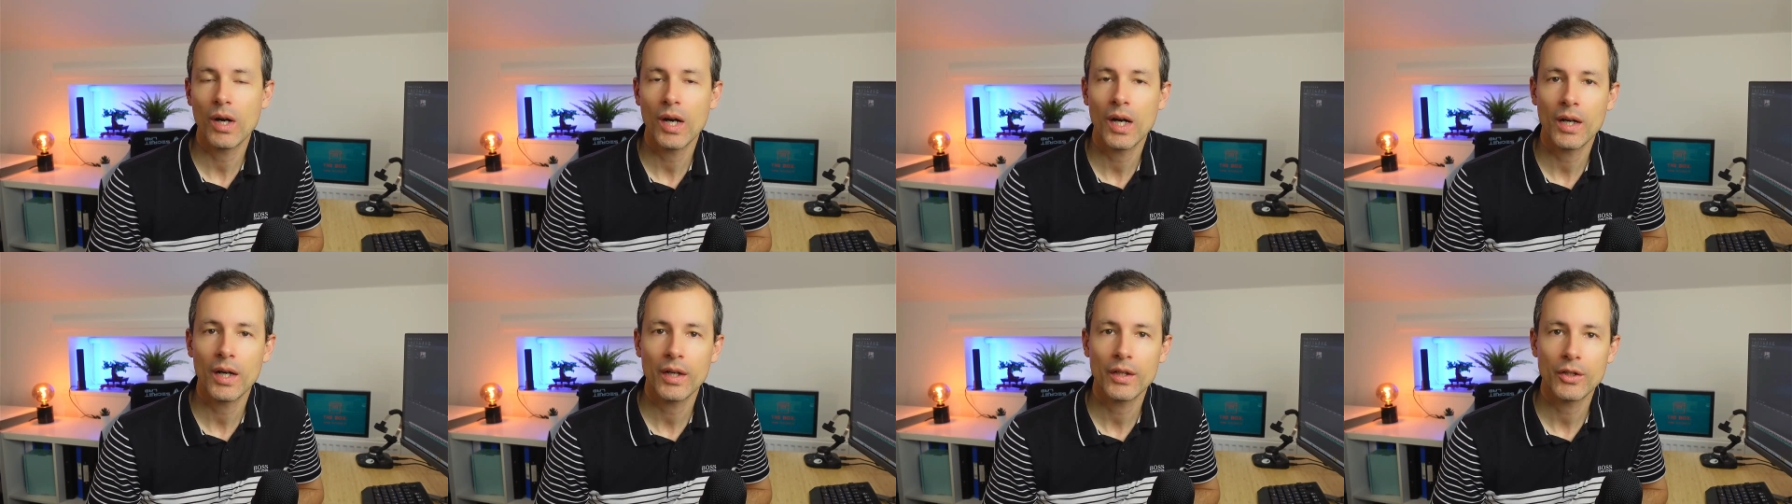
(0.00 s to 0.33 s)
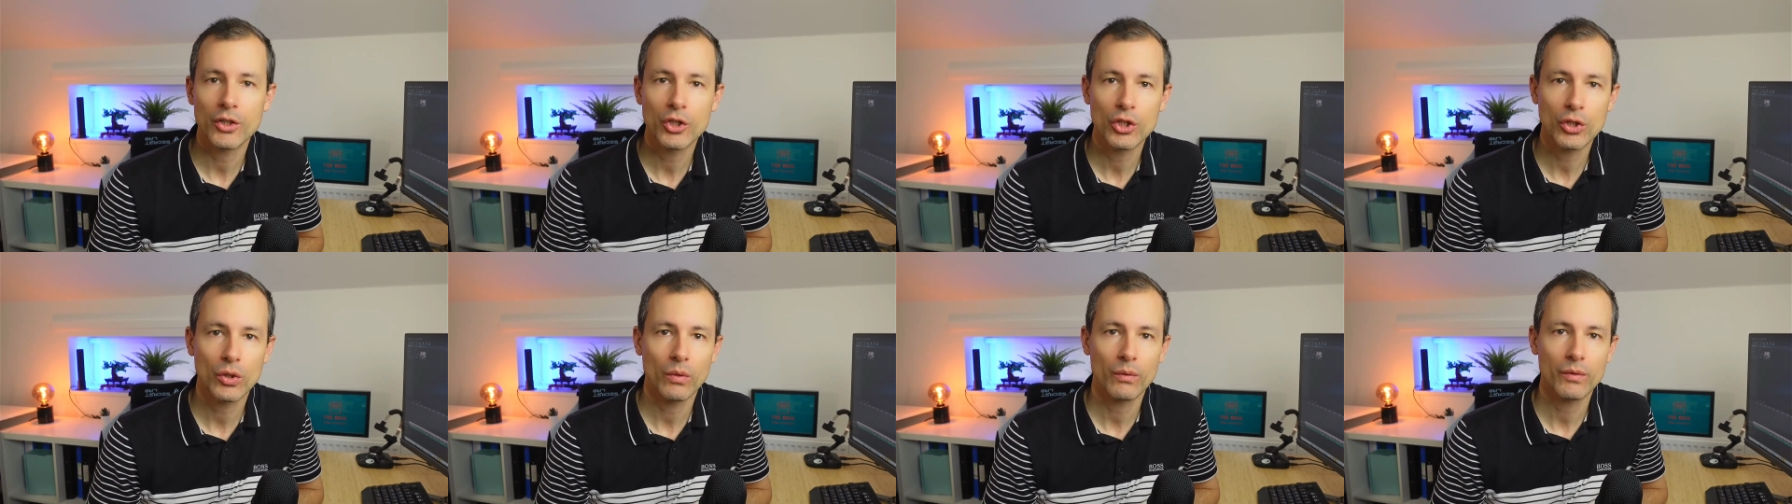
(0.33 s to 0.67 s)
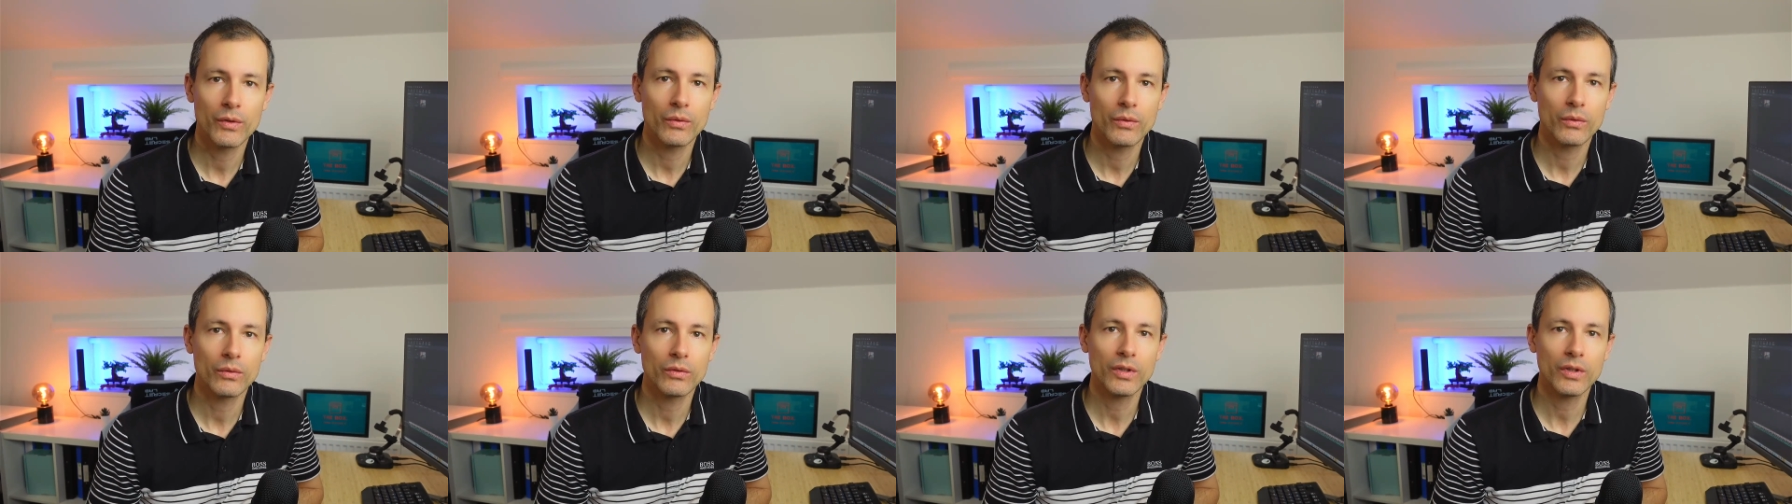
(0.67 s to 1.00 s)
I show
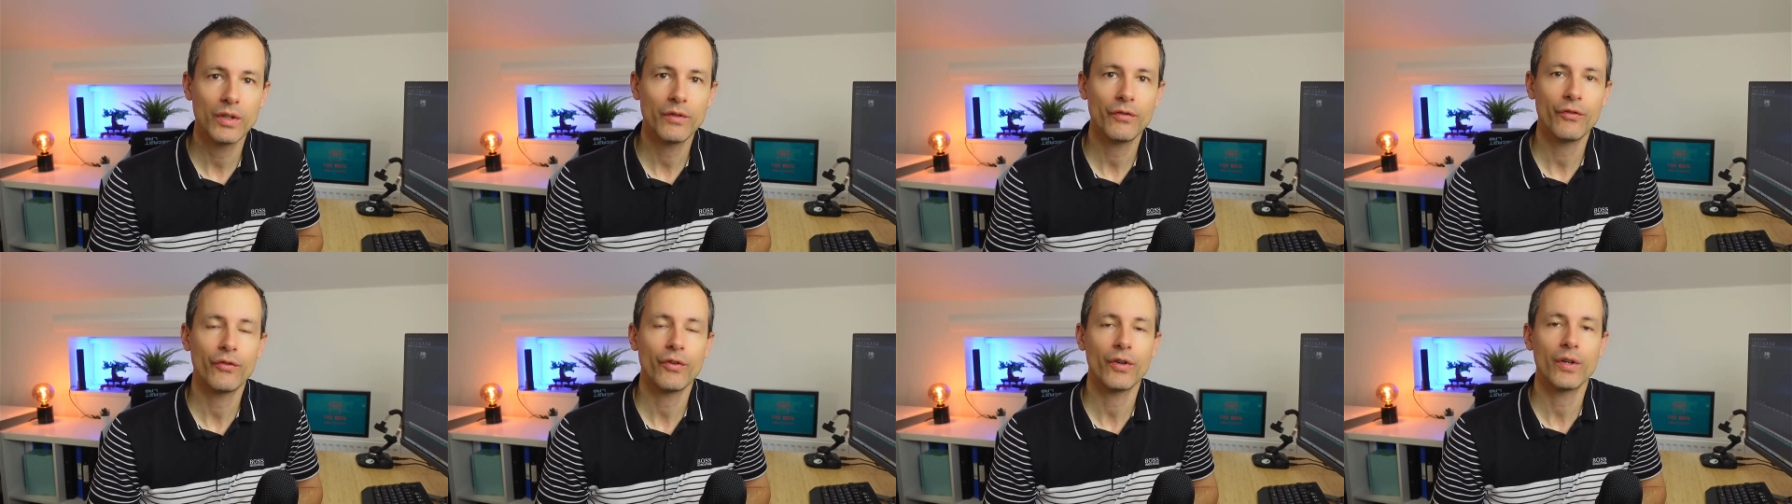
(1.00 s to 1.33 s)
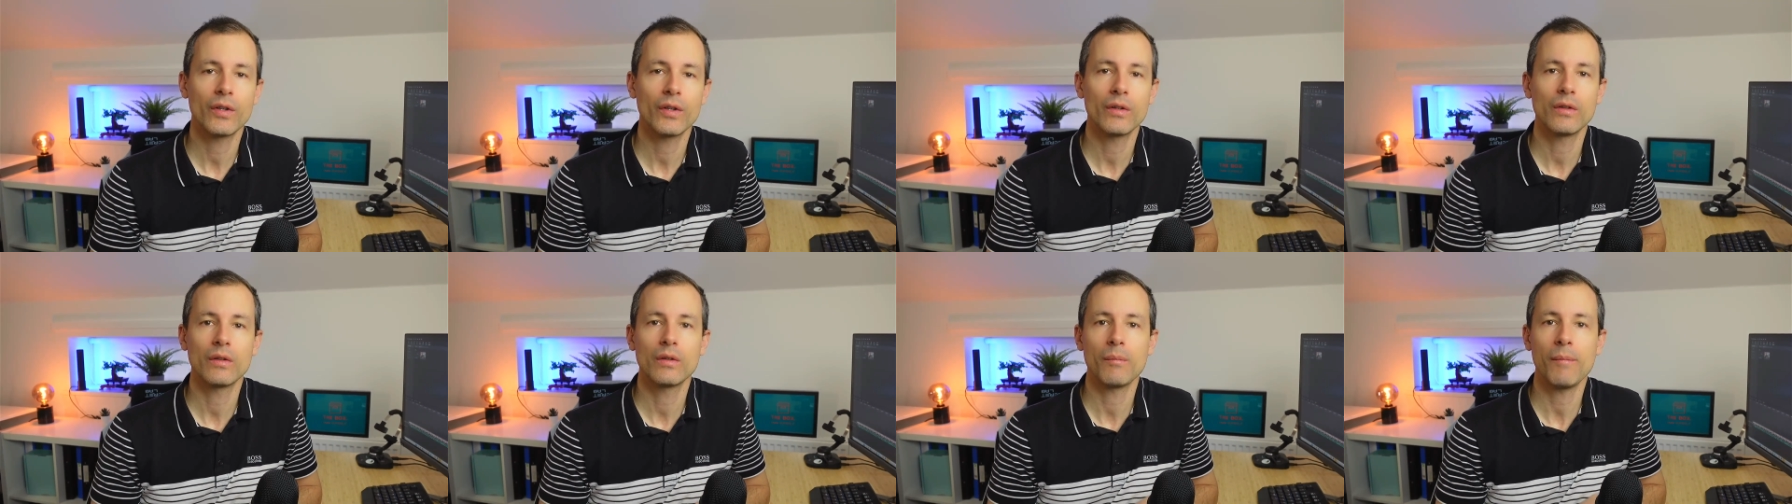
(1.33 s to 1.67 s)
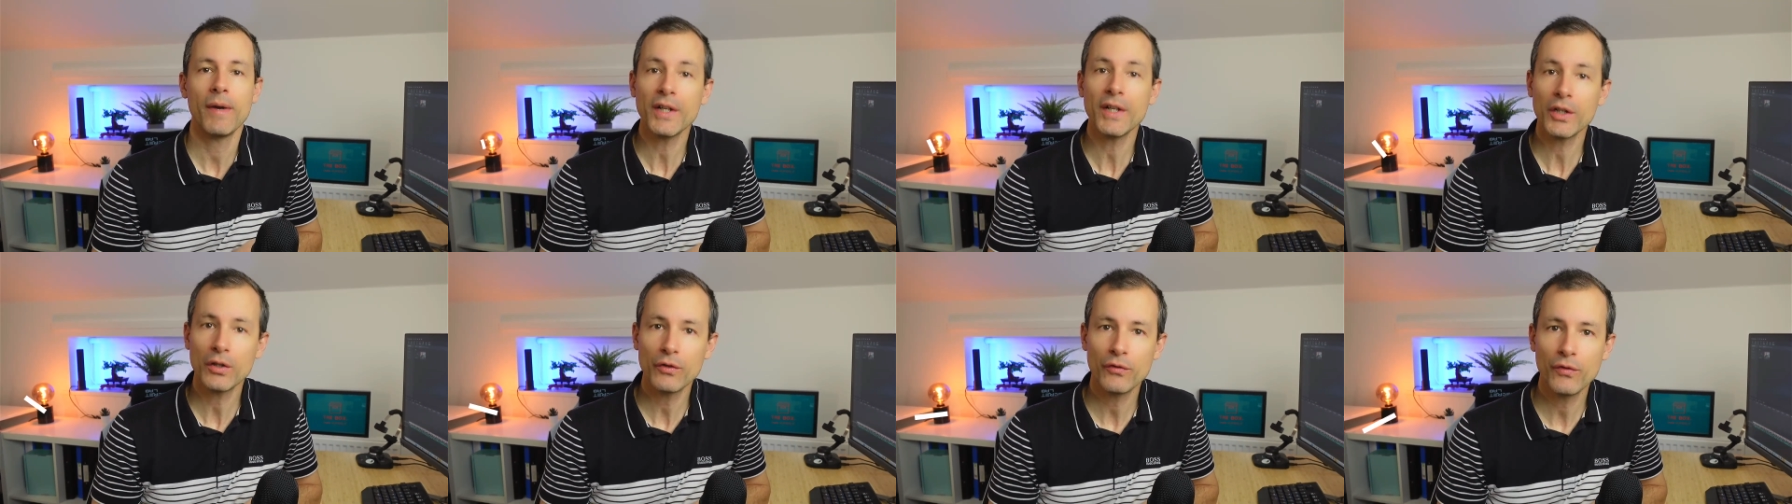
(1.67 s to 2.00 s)
you different
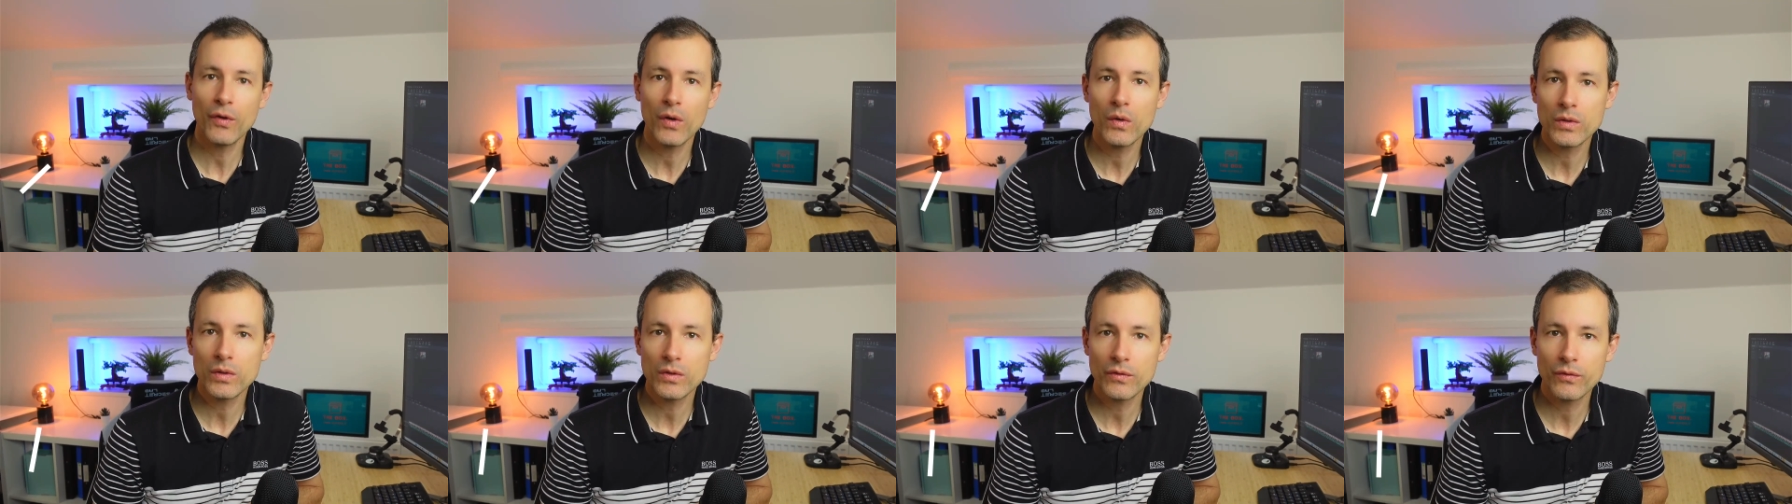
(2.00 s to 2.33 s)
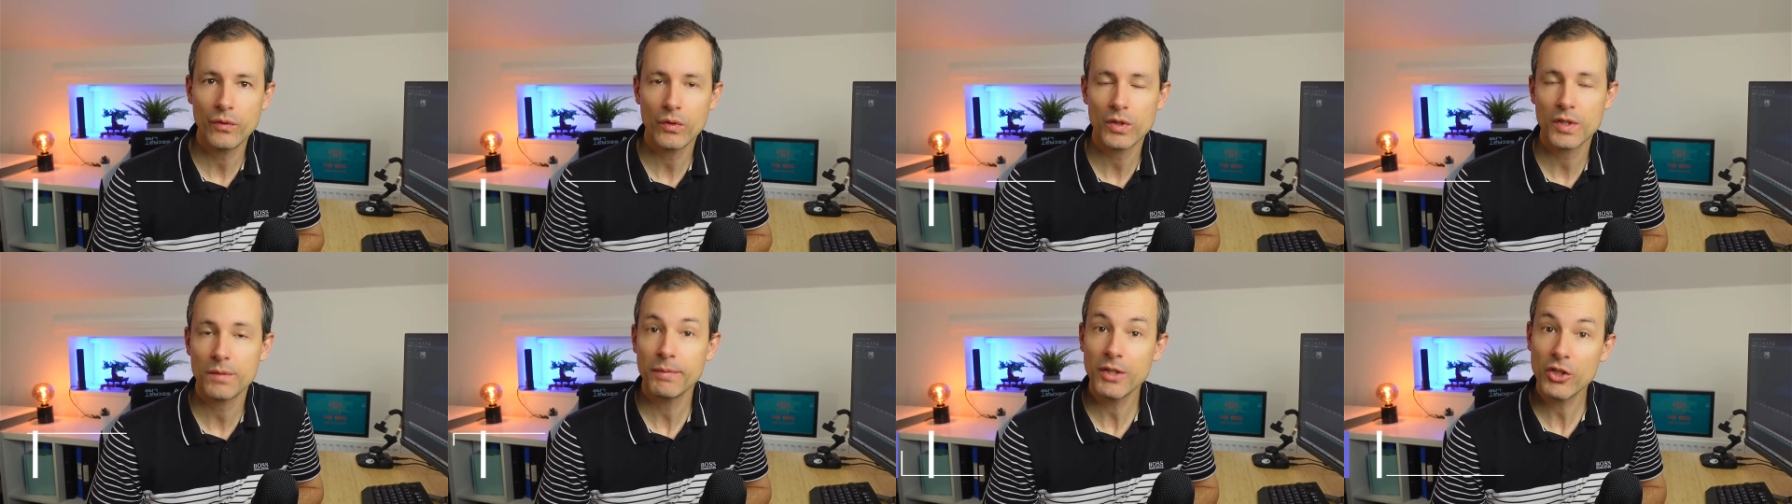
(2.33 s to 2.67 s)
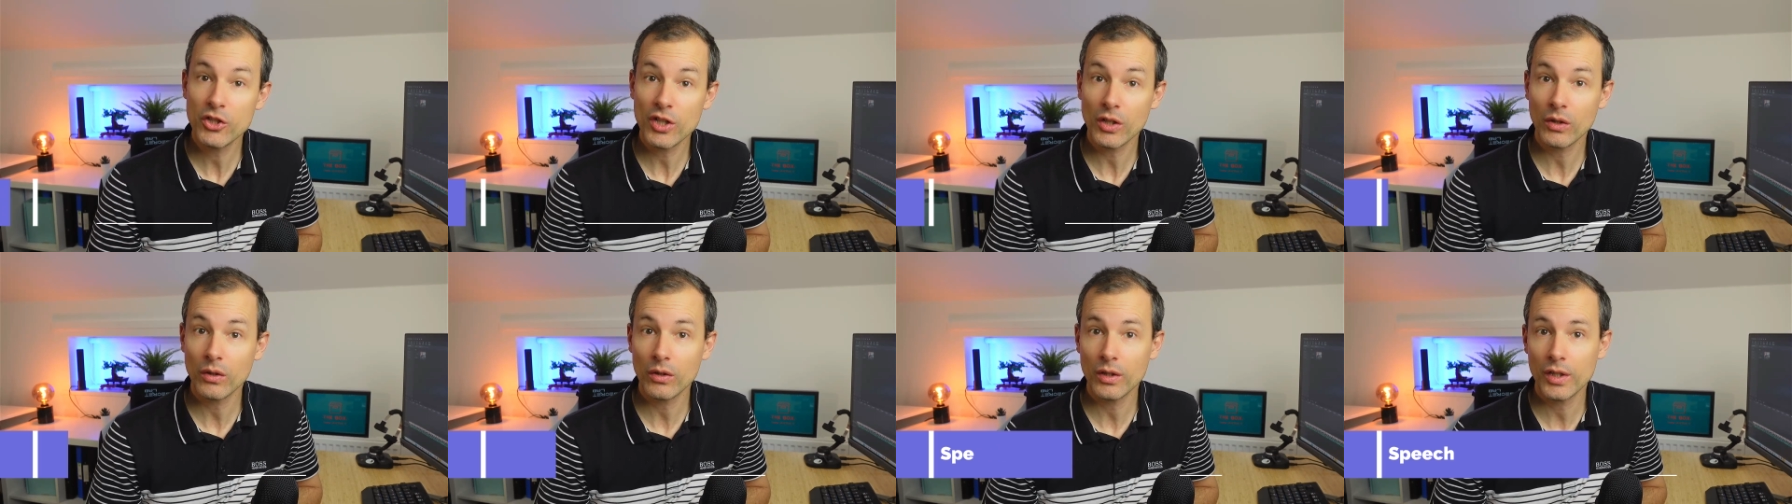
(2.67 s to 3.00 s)
microphones for
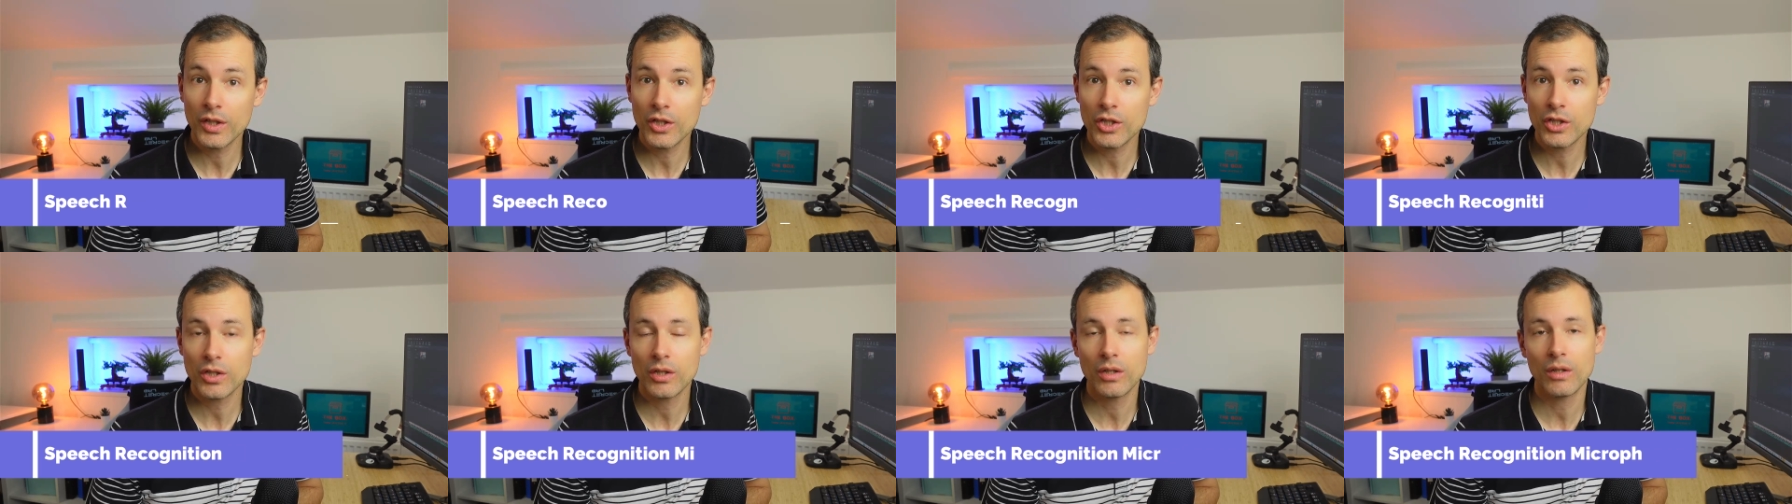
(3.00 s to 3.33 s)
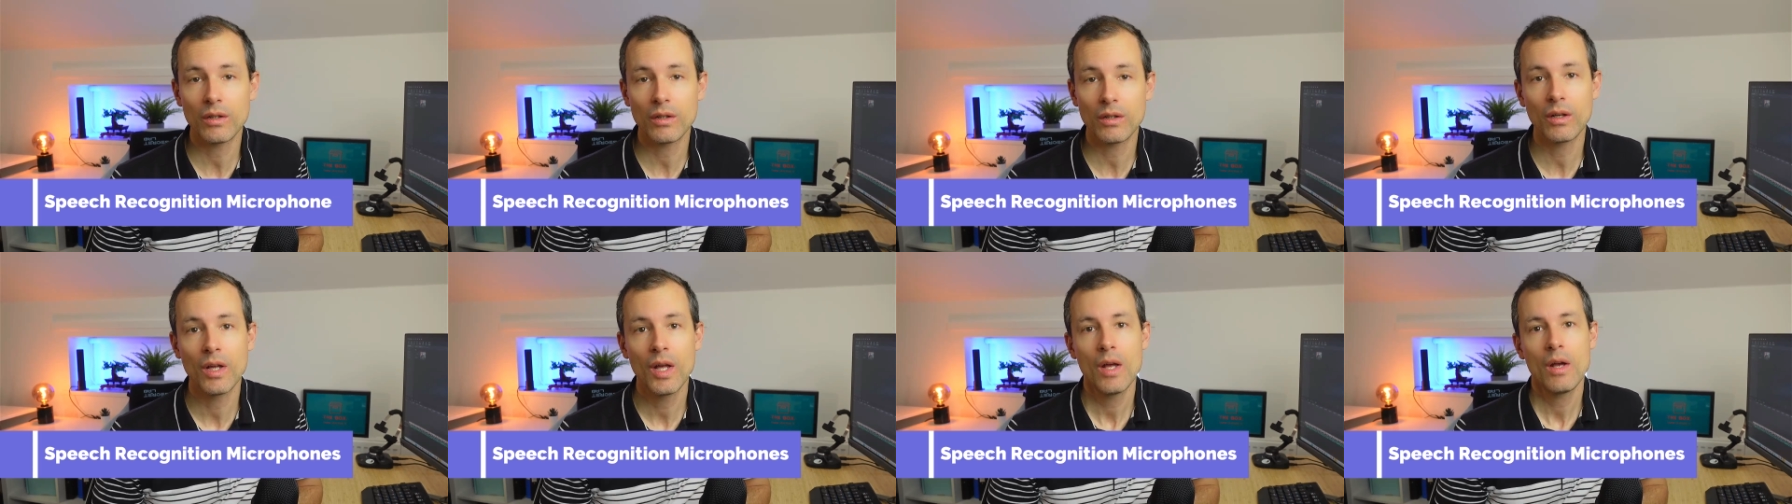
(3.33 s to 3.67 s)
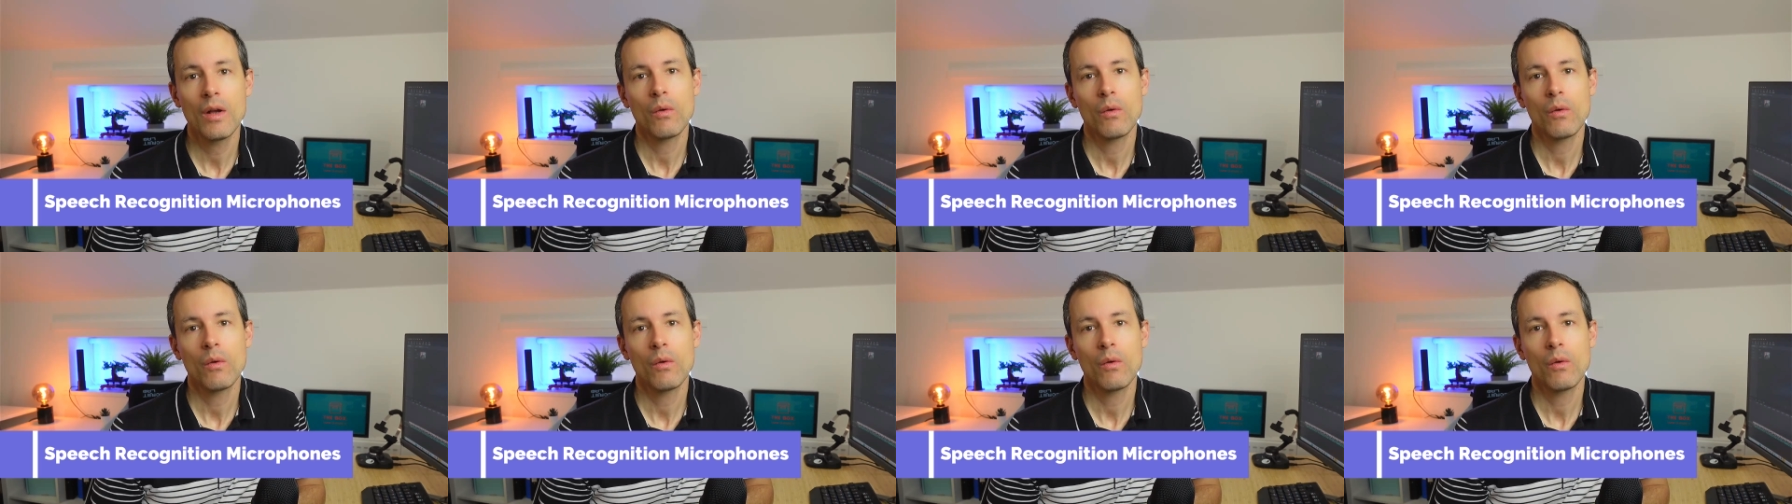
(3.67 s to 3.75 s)
speech recognition